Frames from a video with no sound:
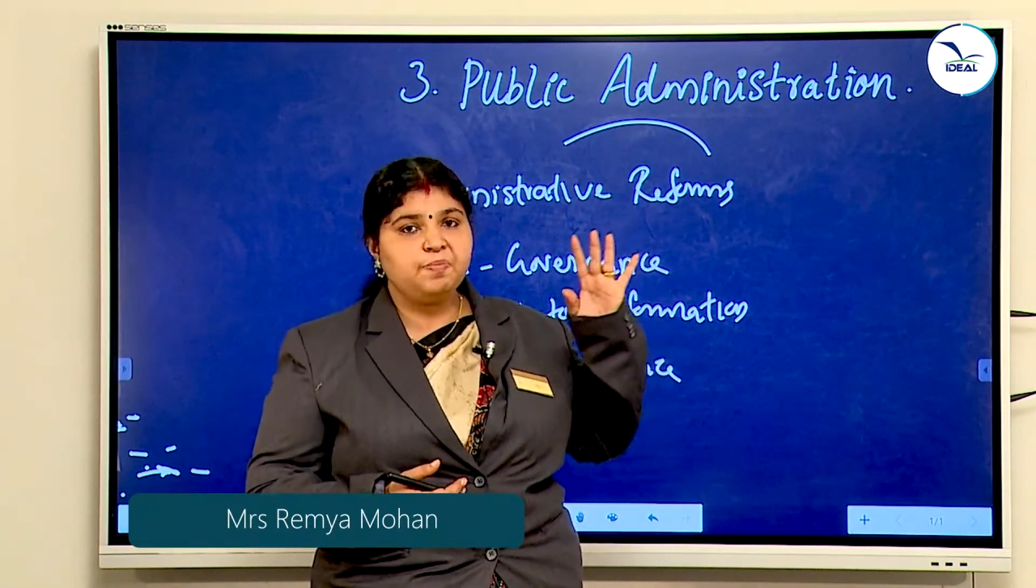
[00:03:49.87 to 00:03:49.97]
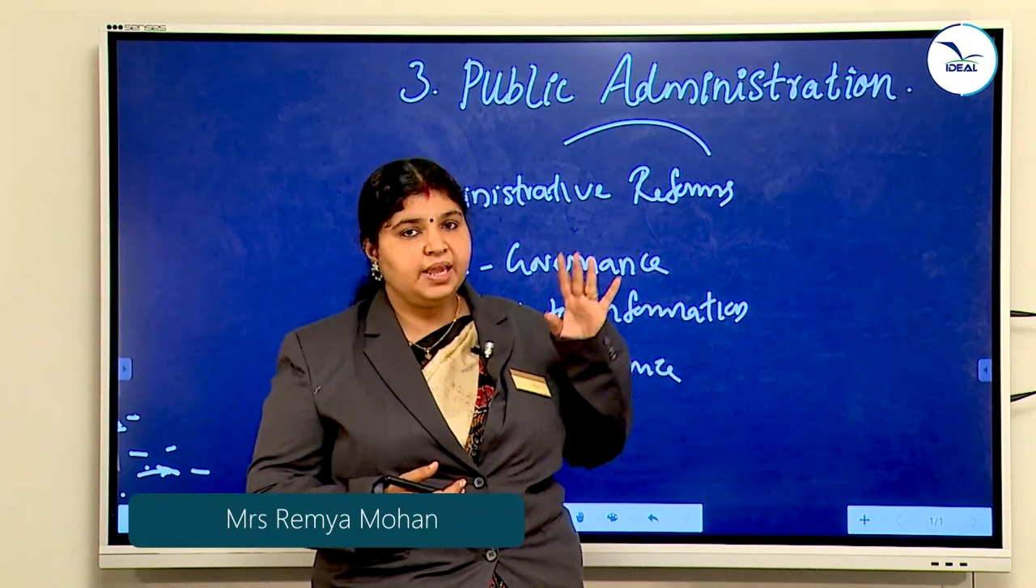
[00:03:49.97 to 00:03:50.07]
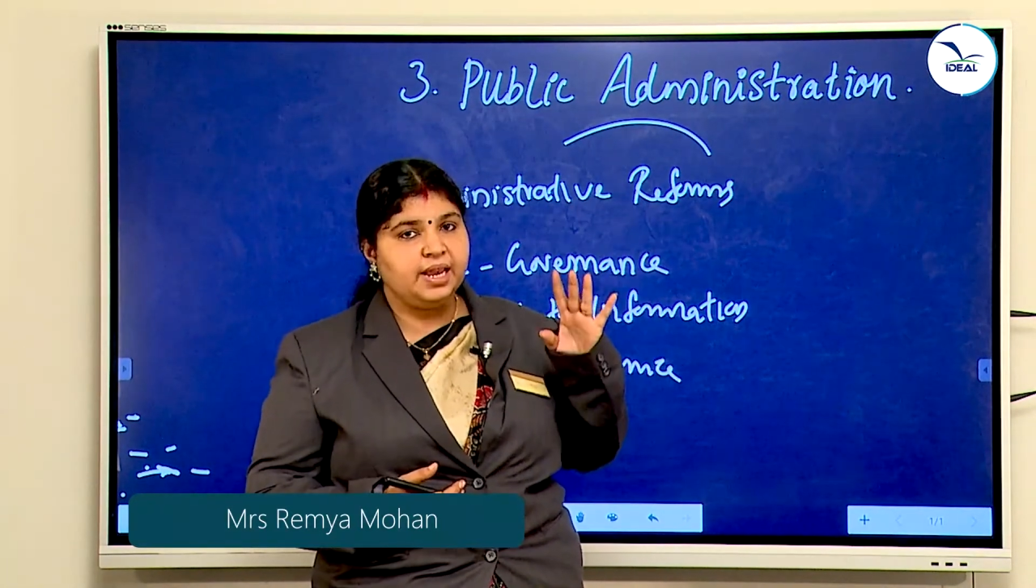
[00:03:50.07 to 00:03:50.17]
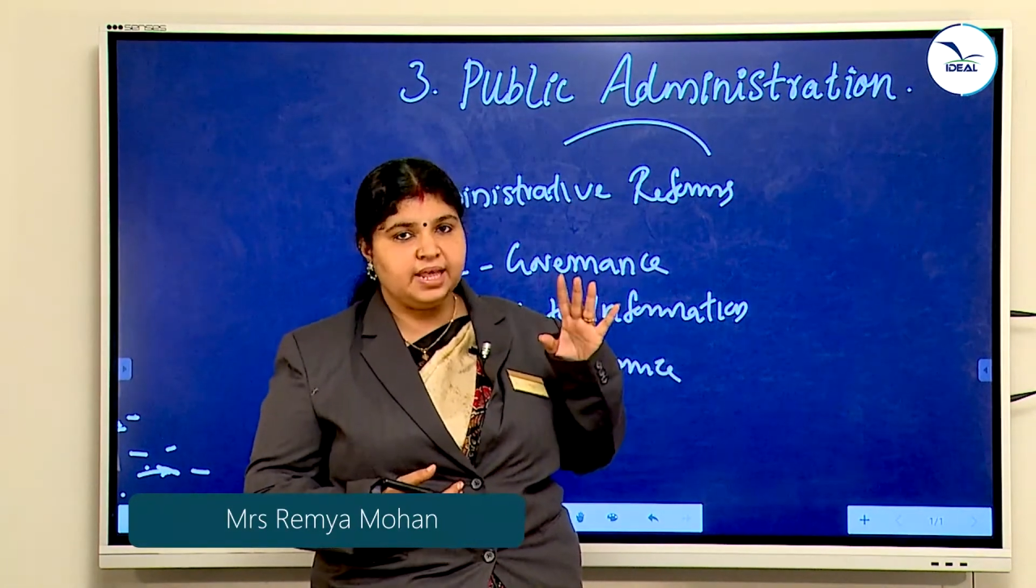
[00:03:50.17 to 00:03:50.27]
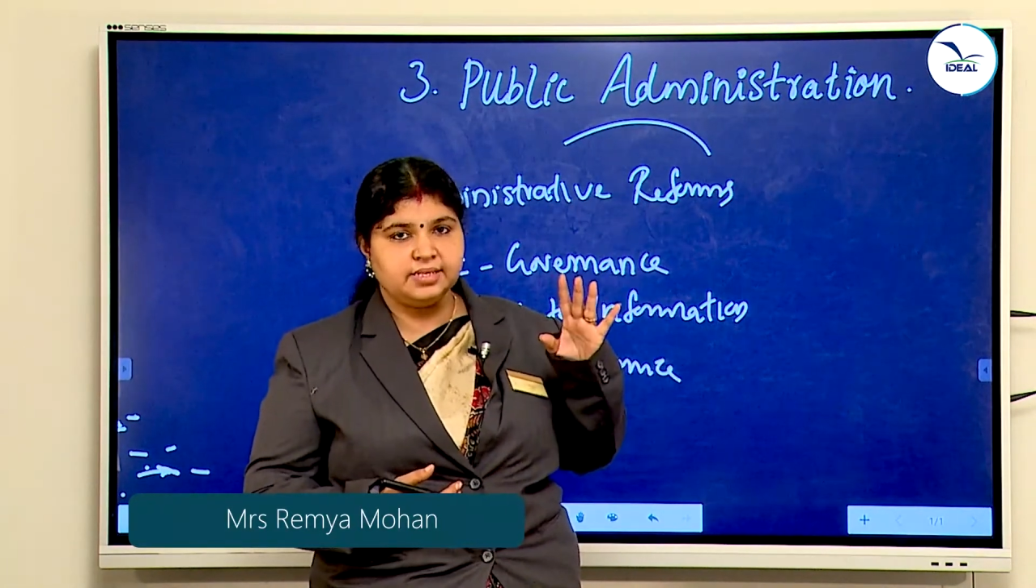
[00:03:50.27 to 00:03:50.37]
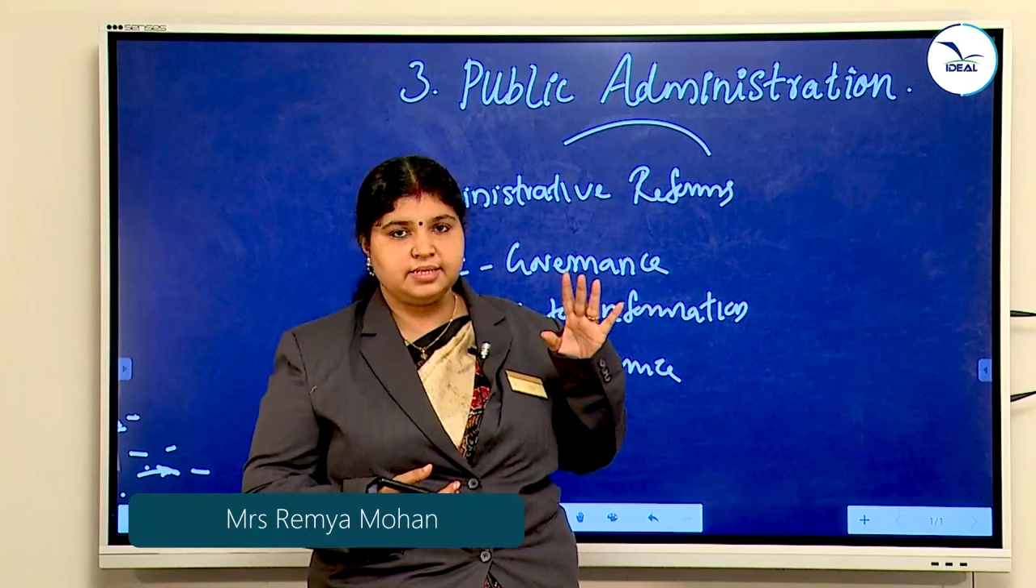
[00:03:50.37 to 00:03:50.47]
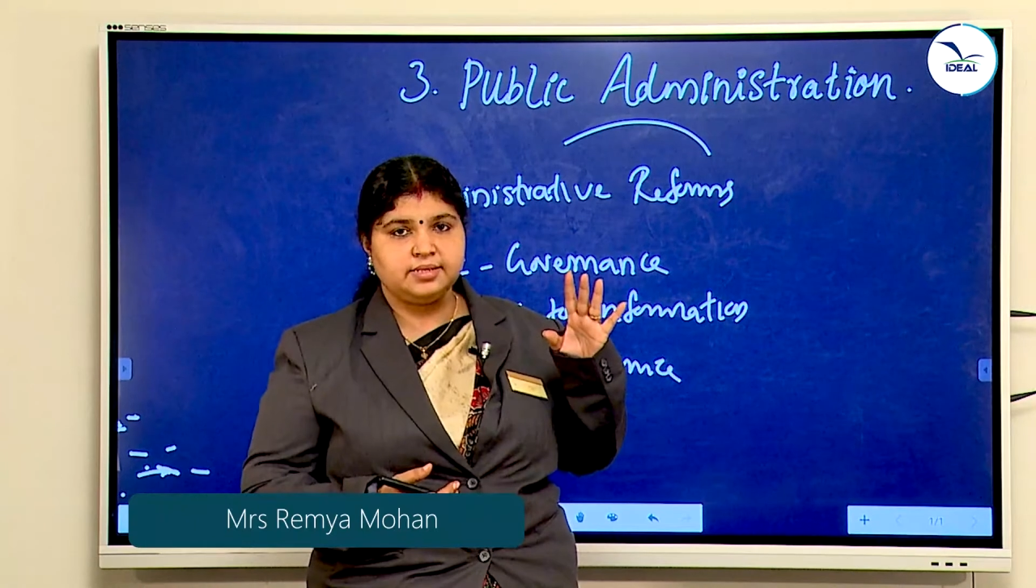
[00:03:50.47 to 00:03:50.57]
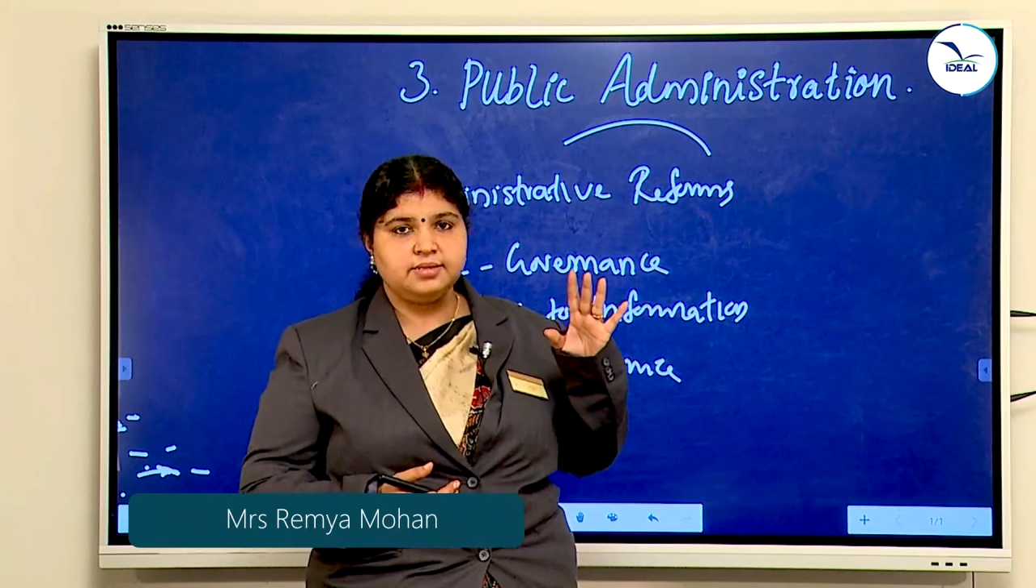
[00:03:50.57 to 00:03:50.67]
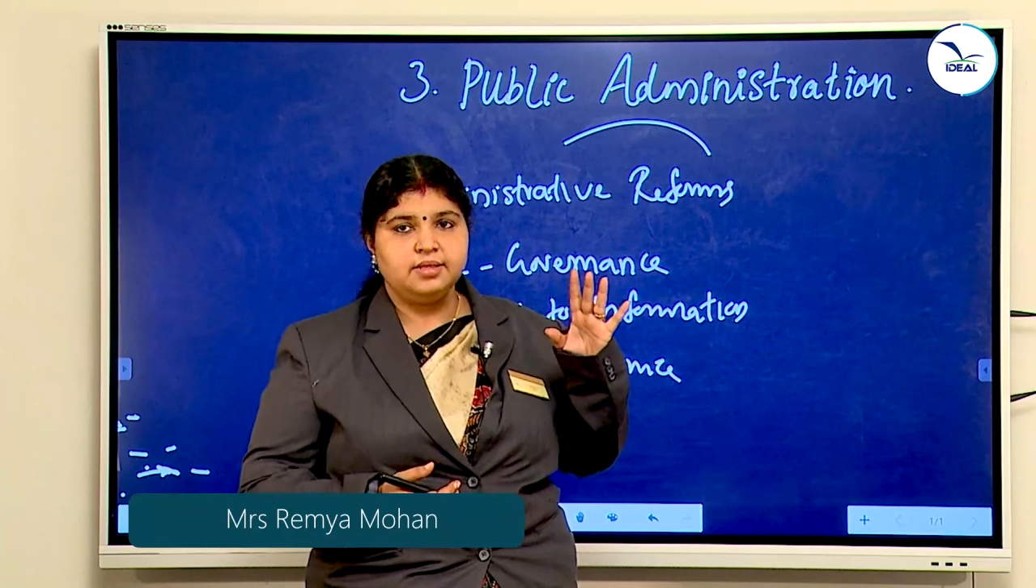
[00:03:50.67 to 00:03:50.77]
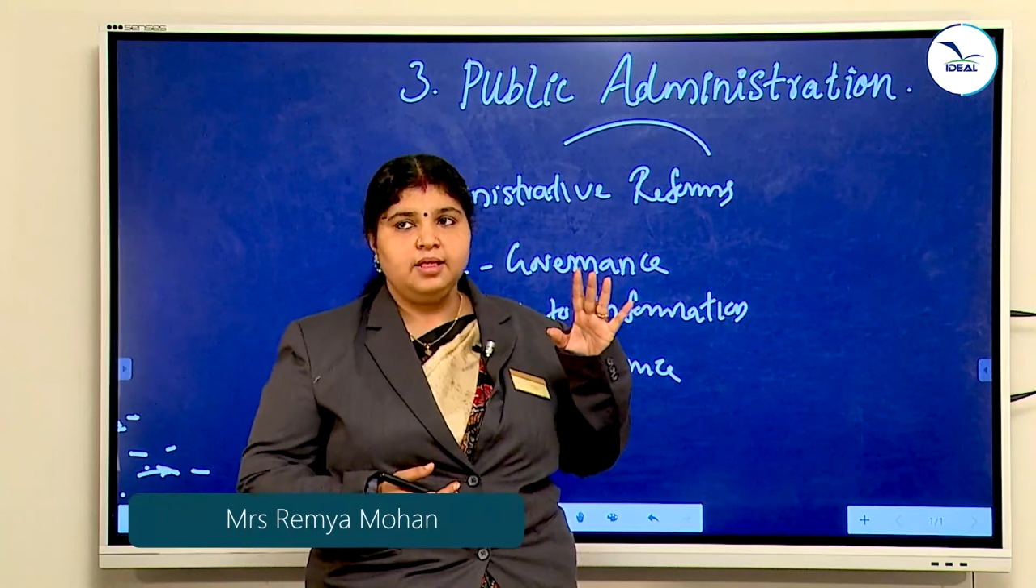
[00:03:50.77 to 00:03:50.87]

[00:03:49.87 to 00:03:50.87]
be less,